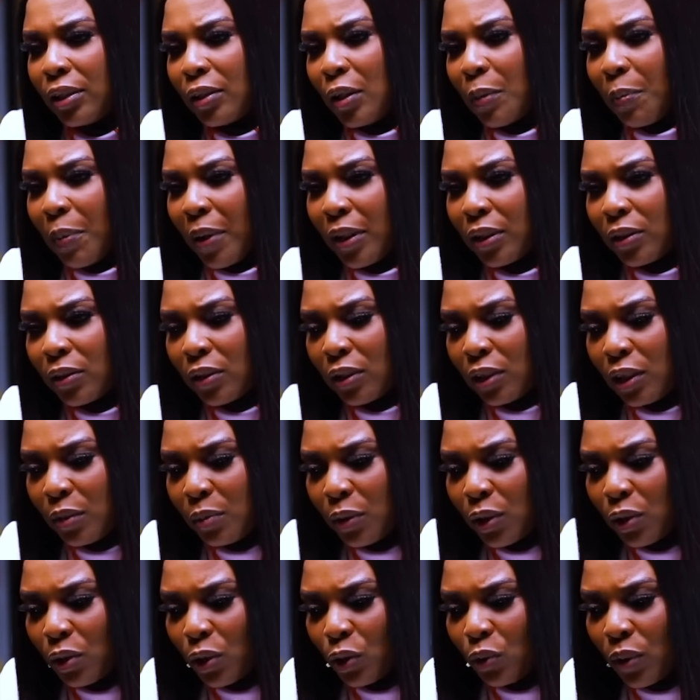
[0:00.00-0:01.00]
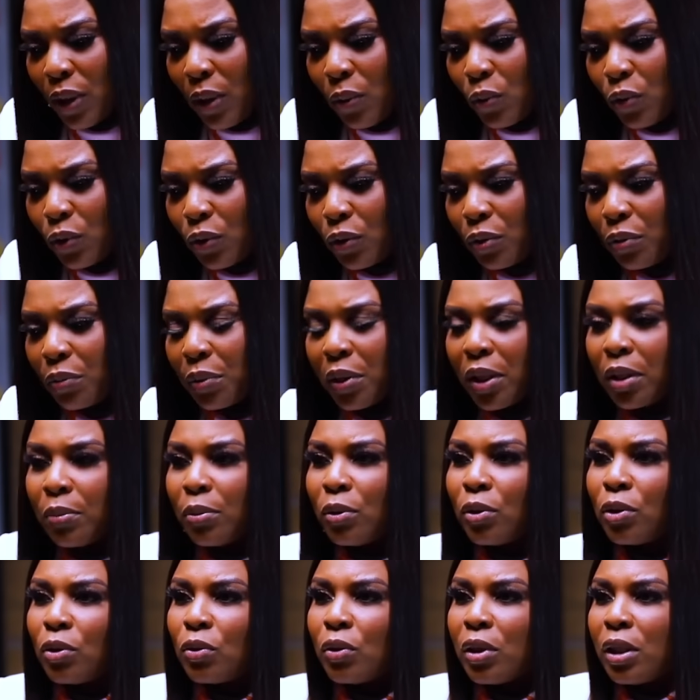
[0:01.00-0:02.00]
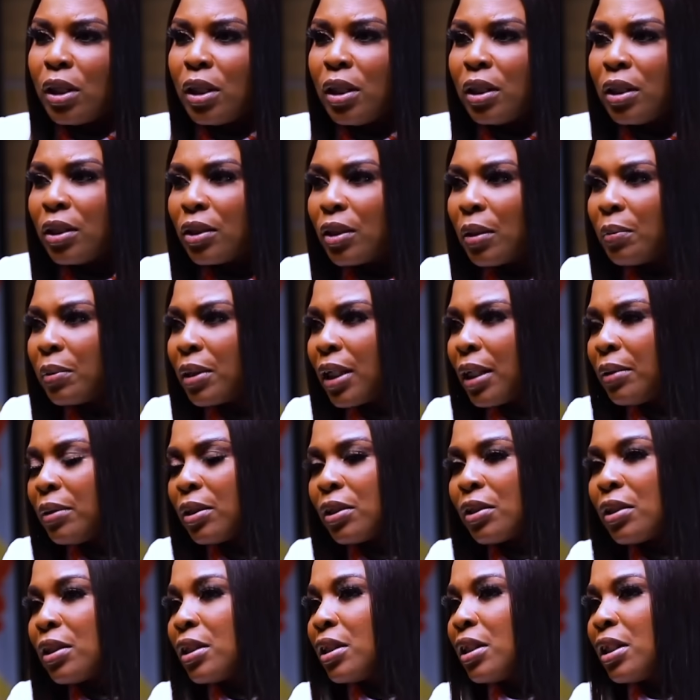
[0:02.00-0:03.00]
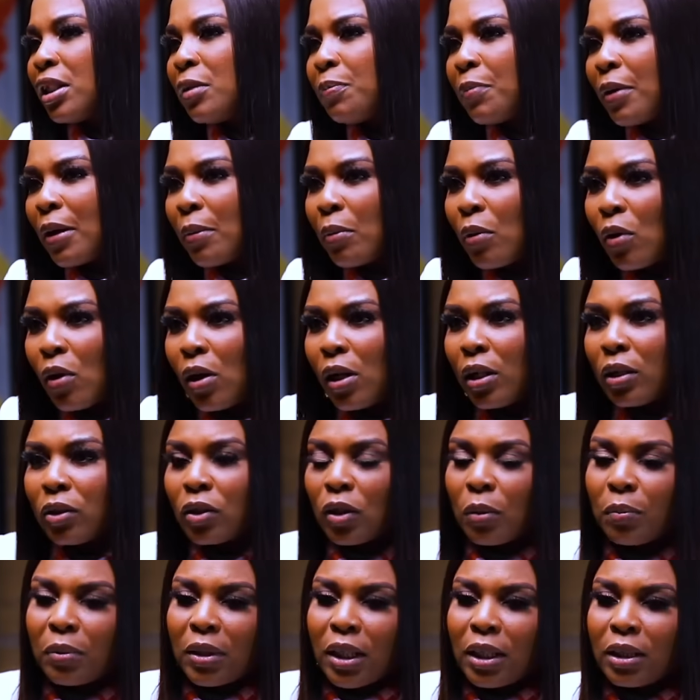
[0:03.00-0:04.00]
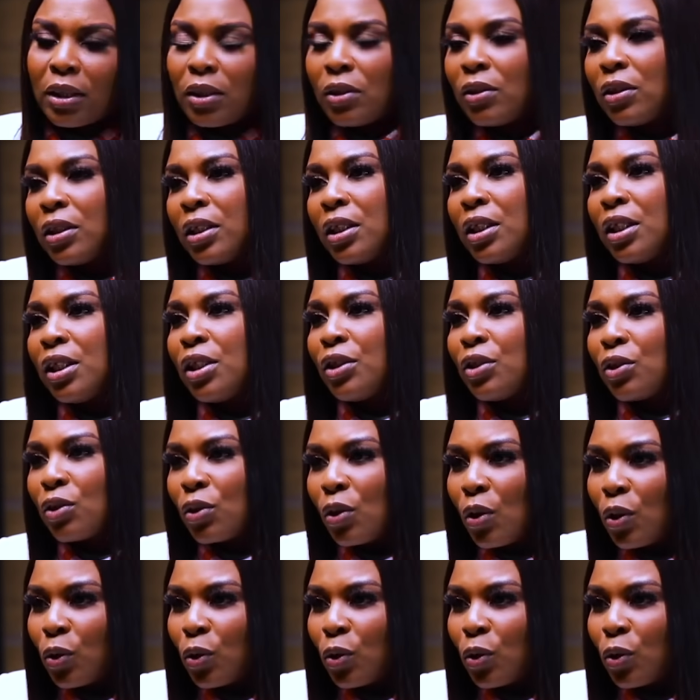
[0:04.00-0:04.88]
I saw Pastor TB Joshua wouldn't be able to eat. Sometimes he doesn't eat palm oil. Sometimes he doesn't eat